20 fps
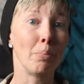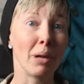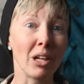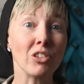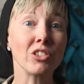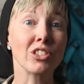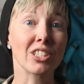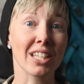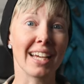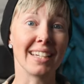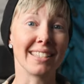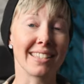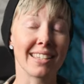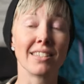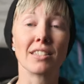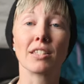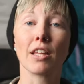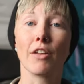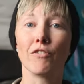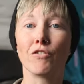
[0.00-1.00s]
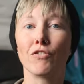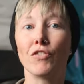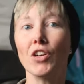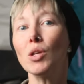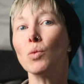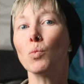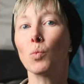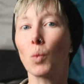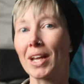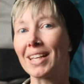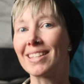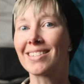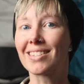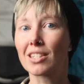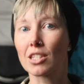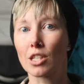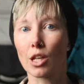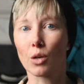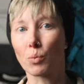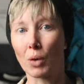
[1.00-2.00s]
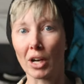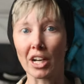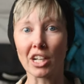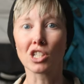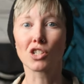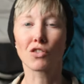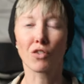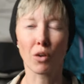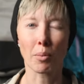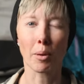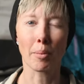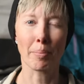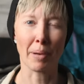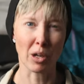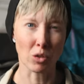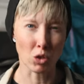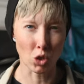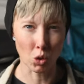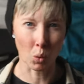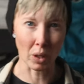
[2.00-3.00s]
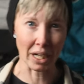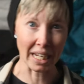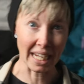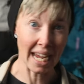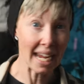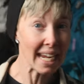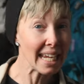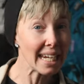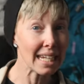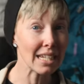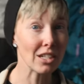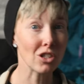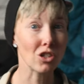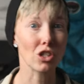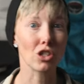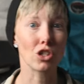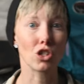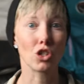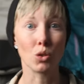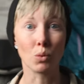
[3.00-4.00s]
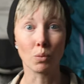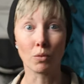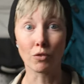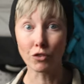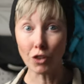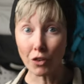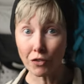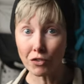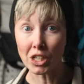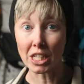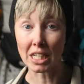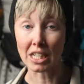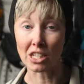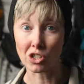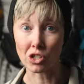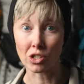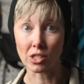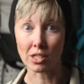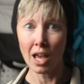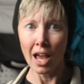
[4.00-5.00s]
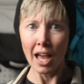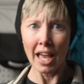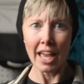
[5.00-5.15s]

belt sizes that fit waists that range from about 28 inches to 50 inches,